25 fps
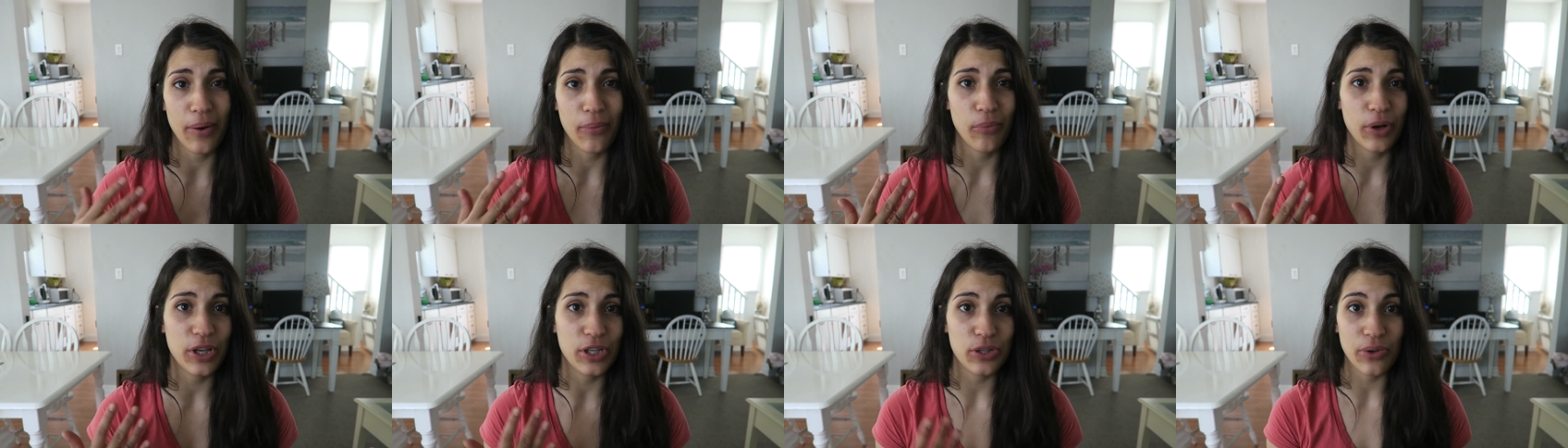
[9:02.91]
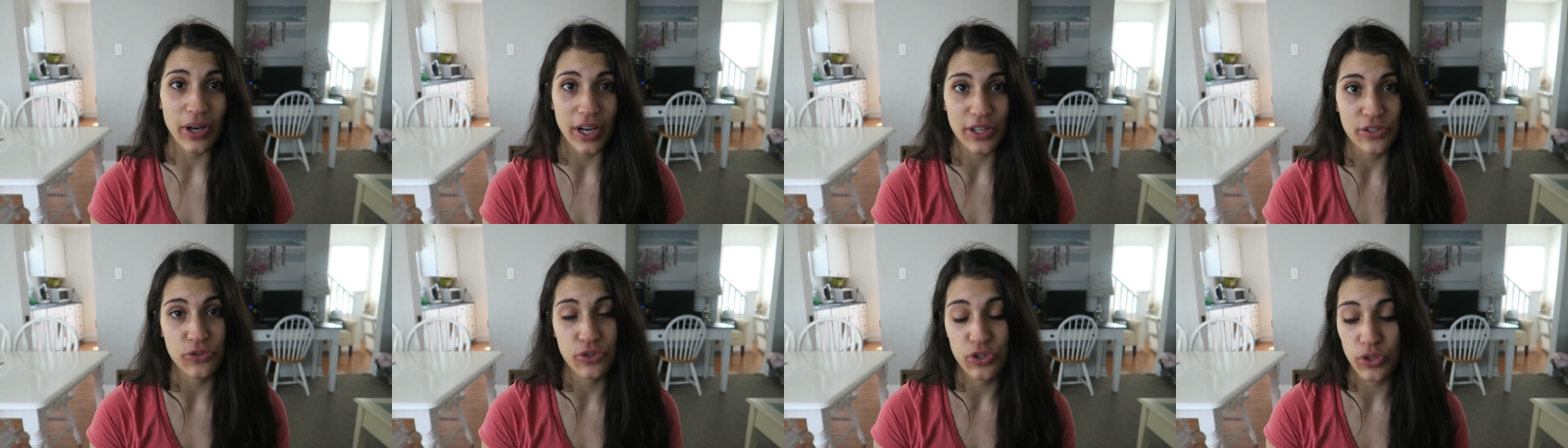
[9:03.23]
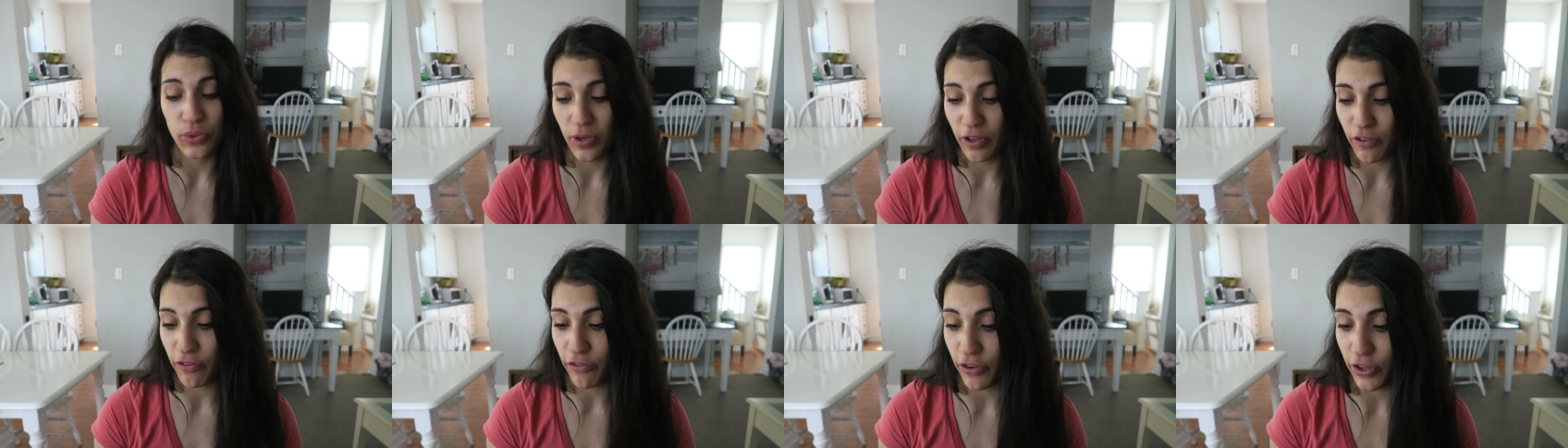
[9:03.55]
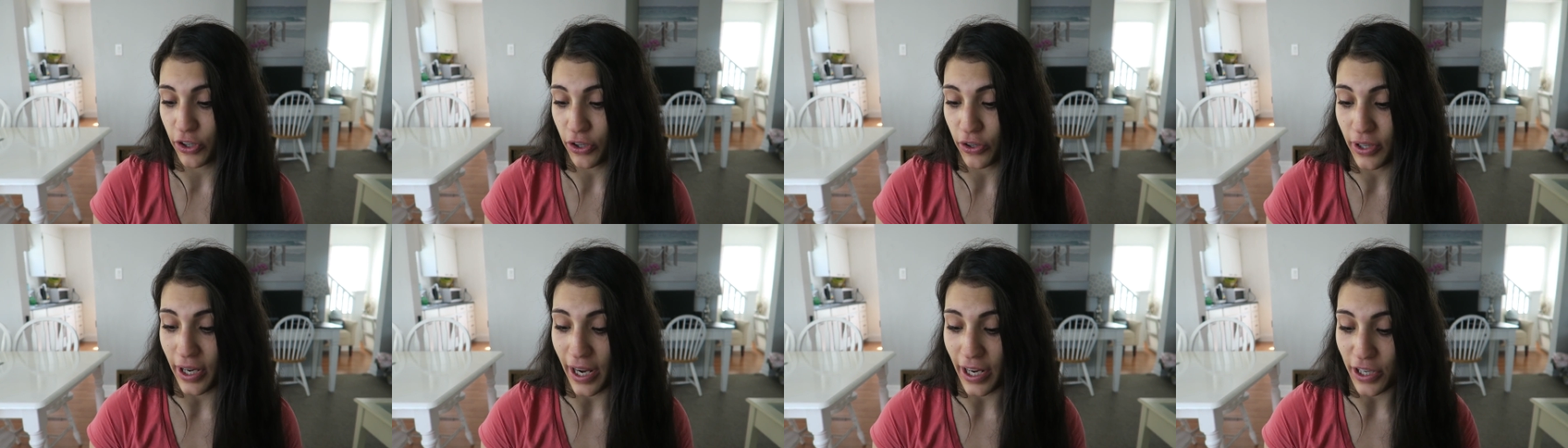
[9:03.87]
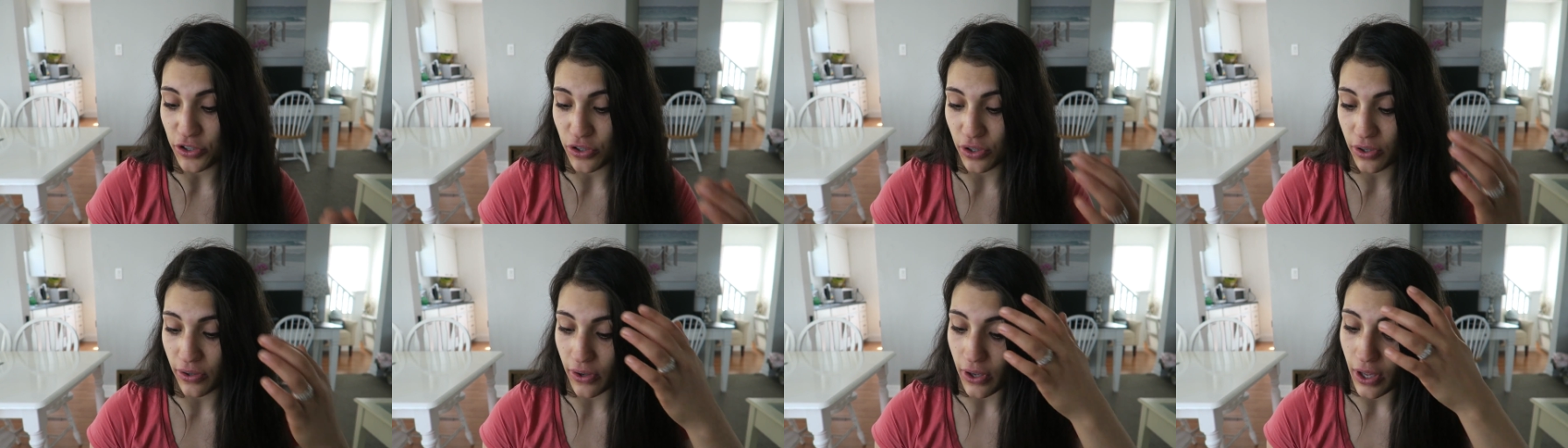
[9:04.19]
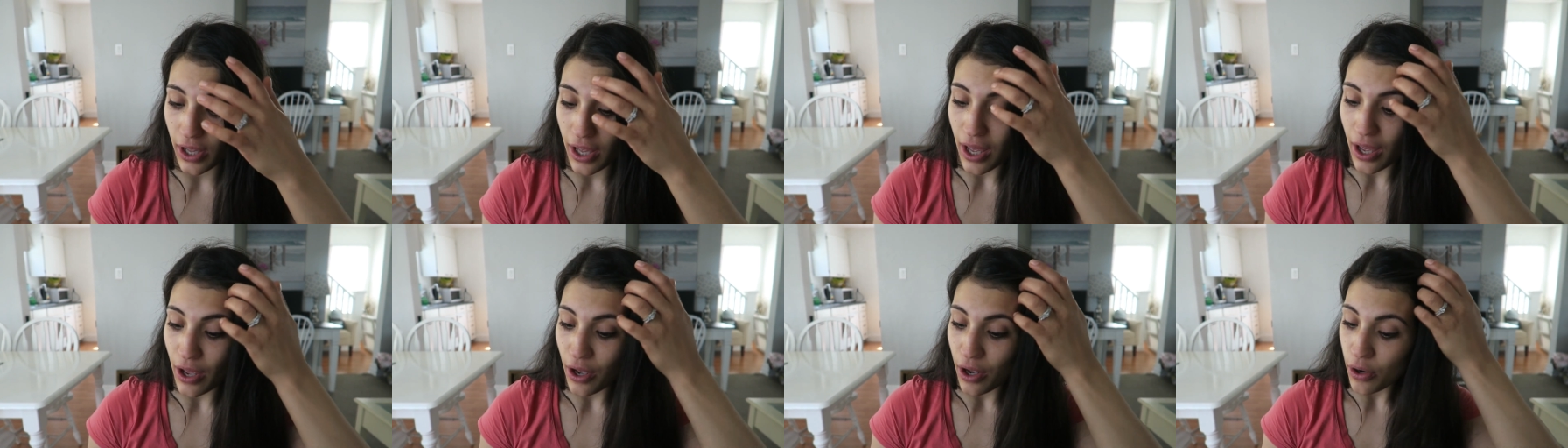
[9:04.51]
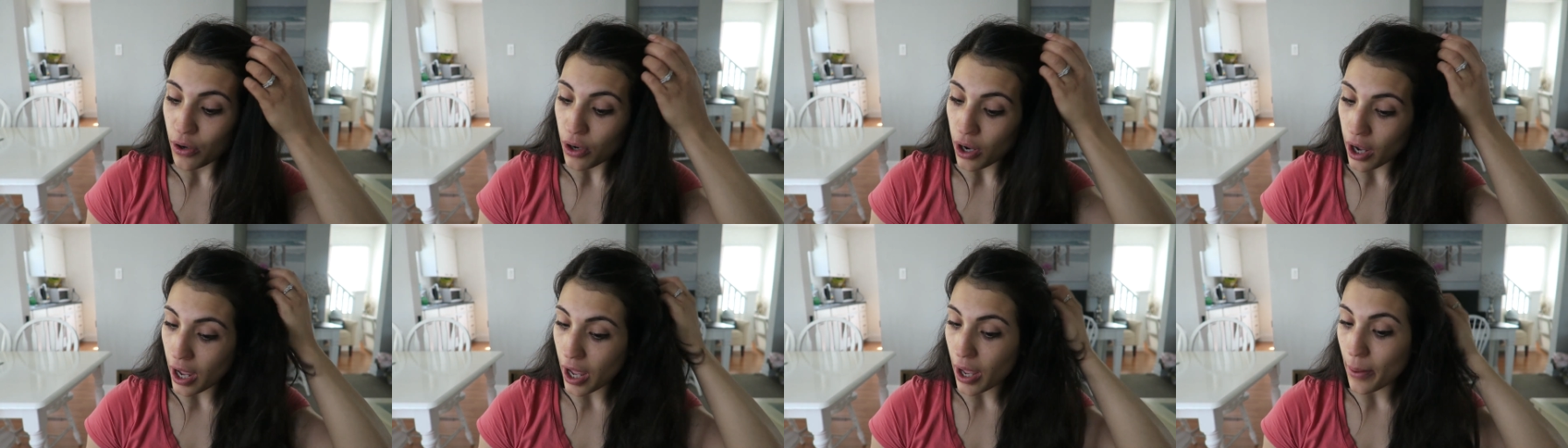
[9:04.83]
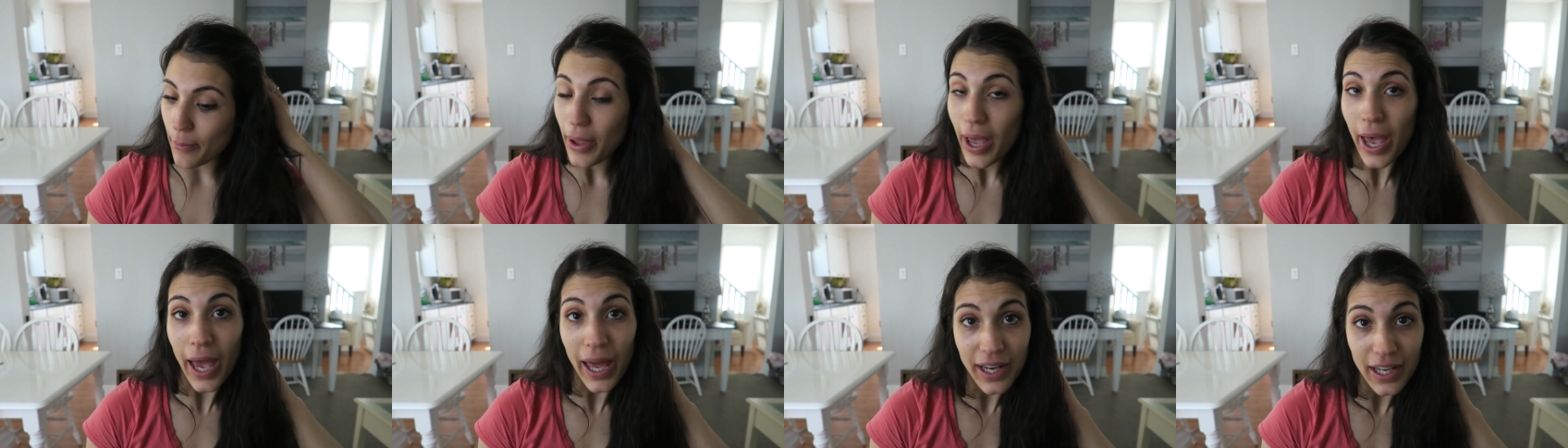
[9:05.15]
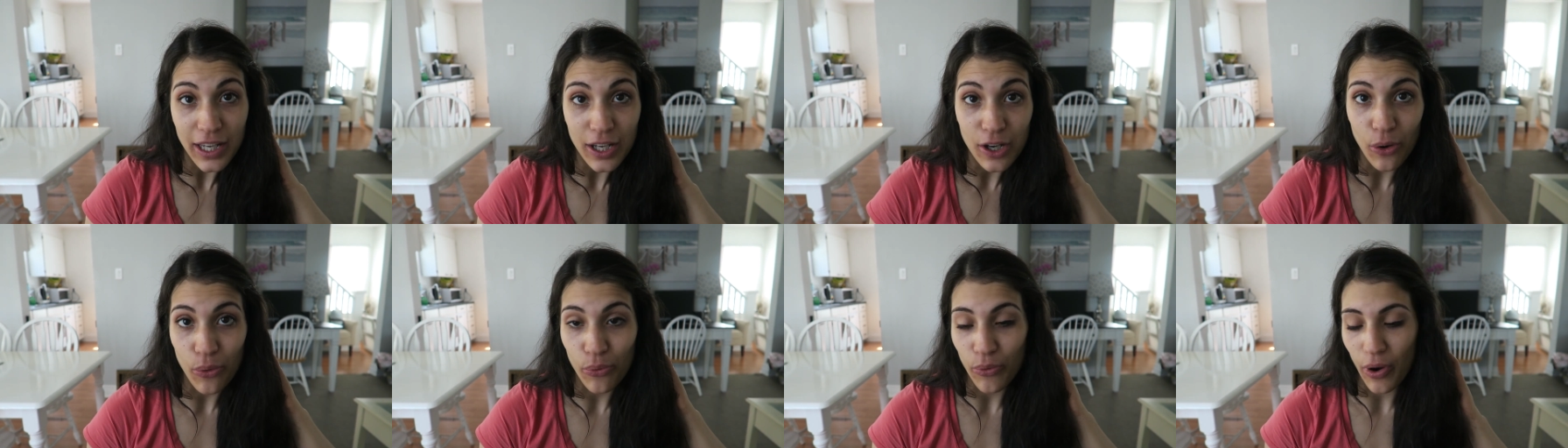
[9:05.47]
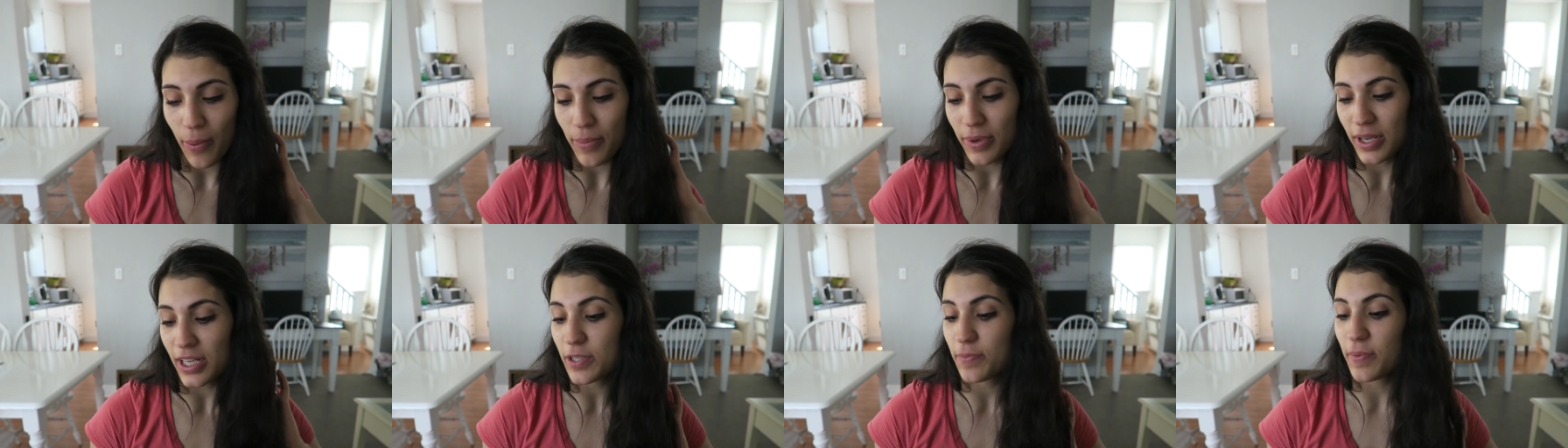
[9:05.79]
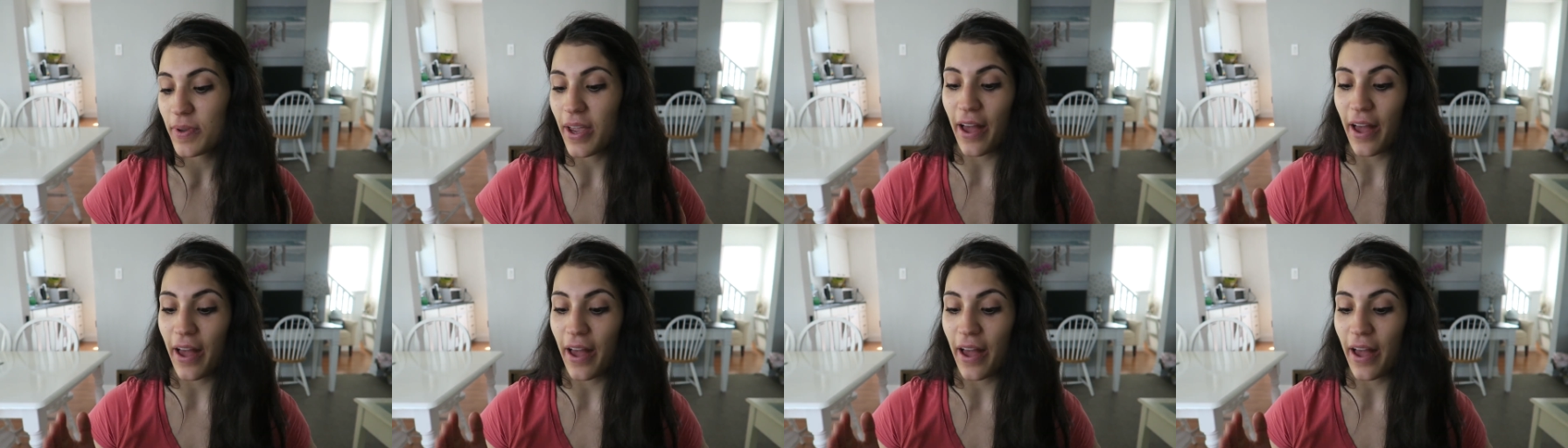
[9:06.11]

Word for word: um, what you guys are doing for your natural Um, headache remedies.